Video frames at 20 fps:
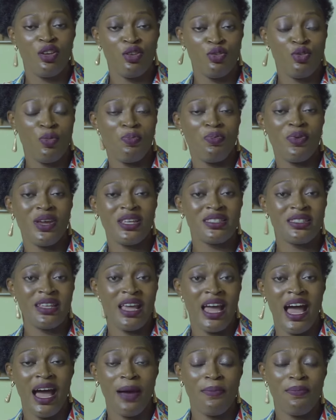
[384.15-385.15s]
You press
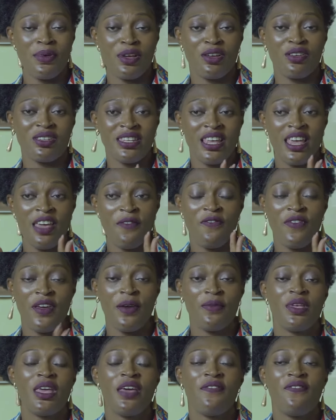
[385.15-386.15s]
the app, because
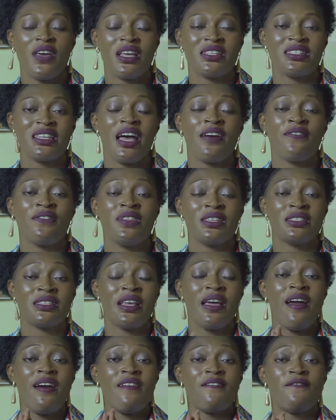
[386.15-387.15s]
AFS have
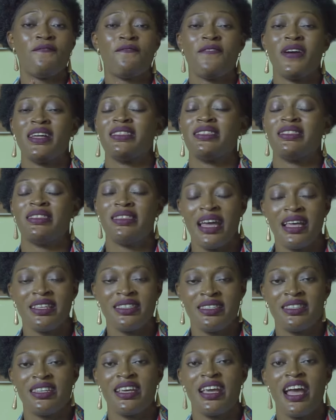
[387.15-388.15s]
this
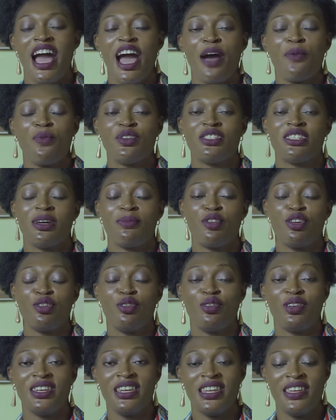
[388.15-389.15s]
fantastic app, which I'm going
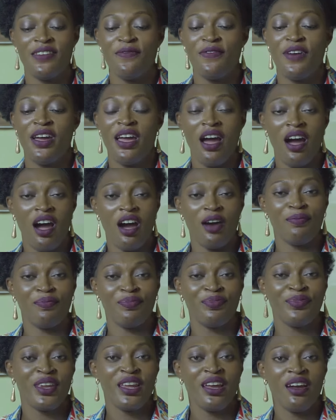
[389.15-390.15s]
to leave on